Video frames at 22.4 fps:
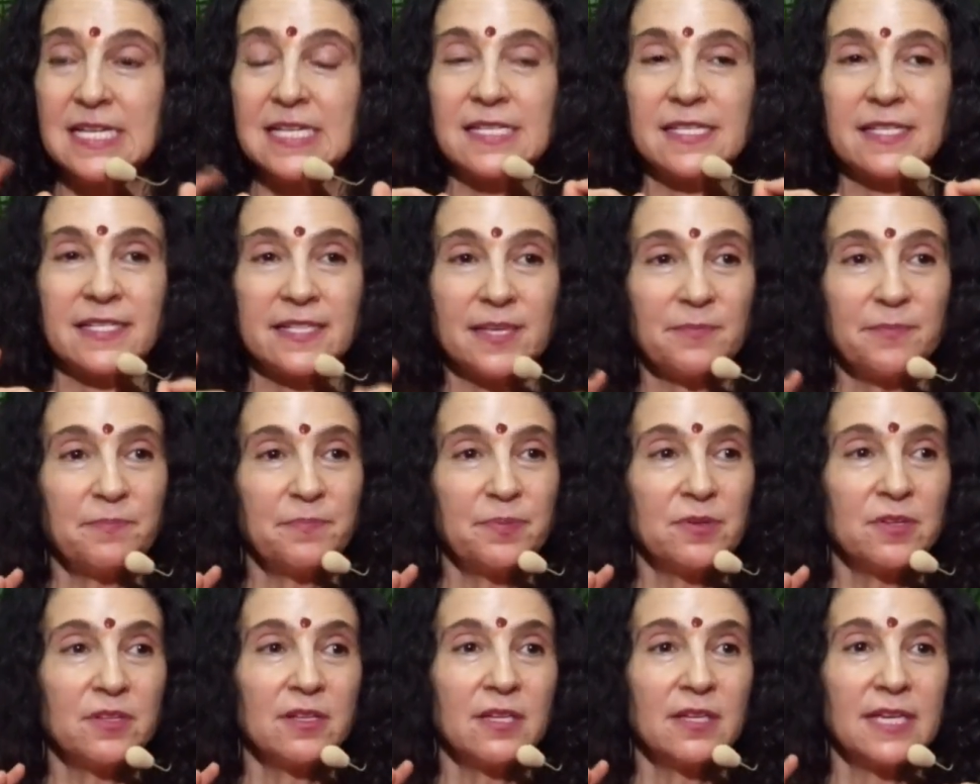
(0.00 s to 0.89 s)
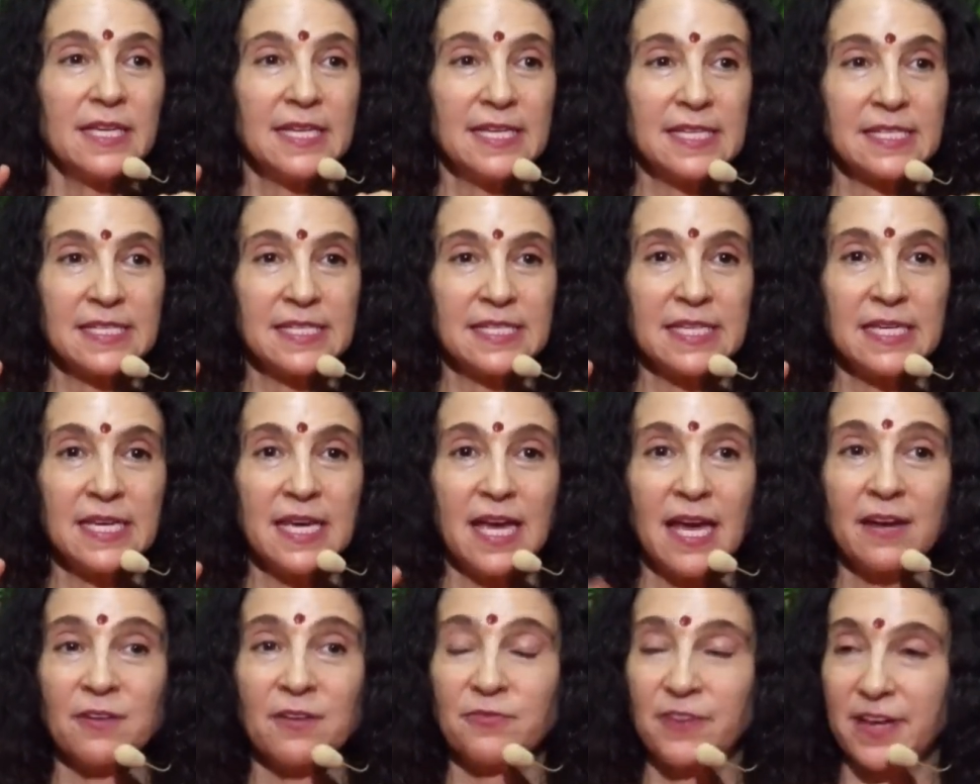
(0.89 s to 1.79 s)
Simple, easy,
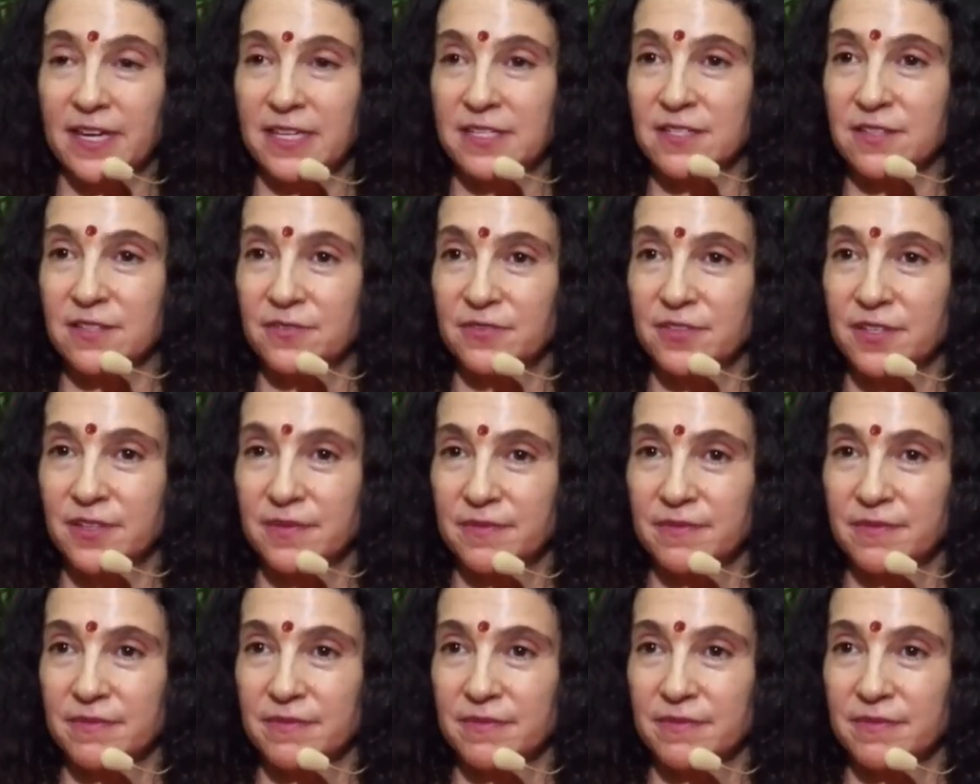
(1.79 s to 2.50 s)
and effective.